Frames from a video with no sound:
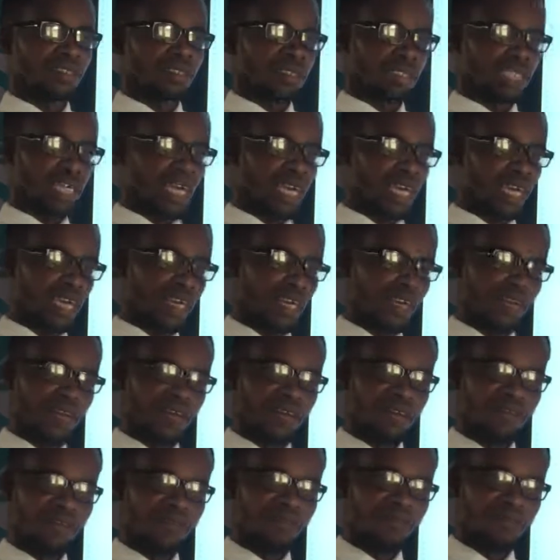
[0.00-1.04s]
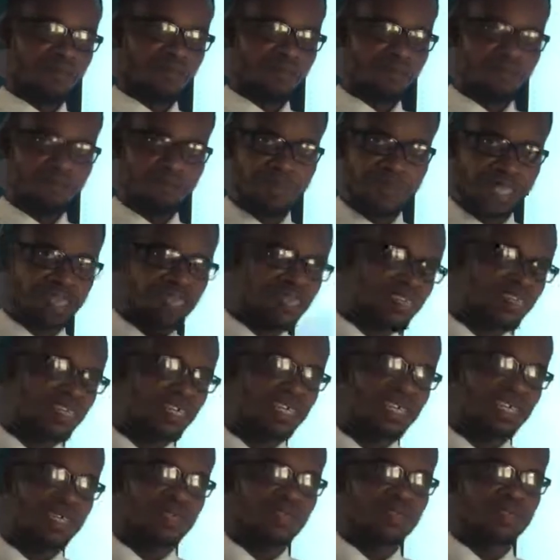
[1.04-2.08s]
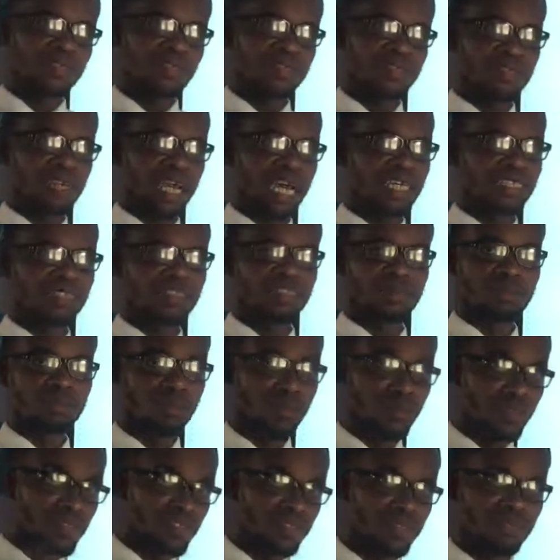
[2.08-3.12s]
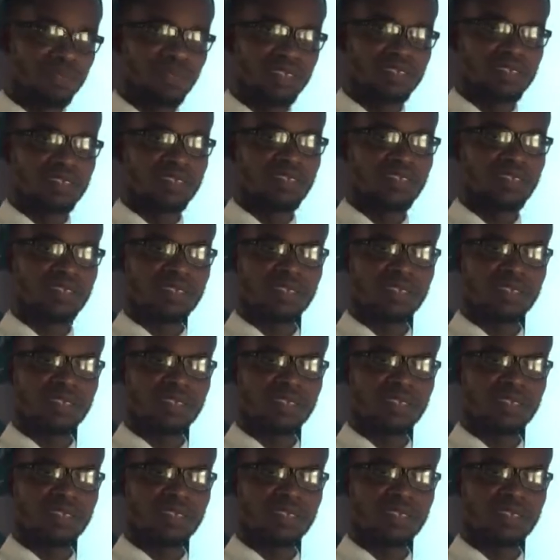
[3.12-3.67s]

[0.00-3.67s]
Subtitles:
the basic right, most basic,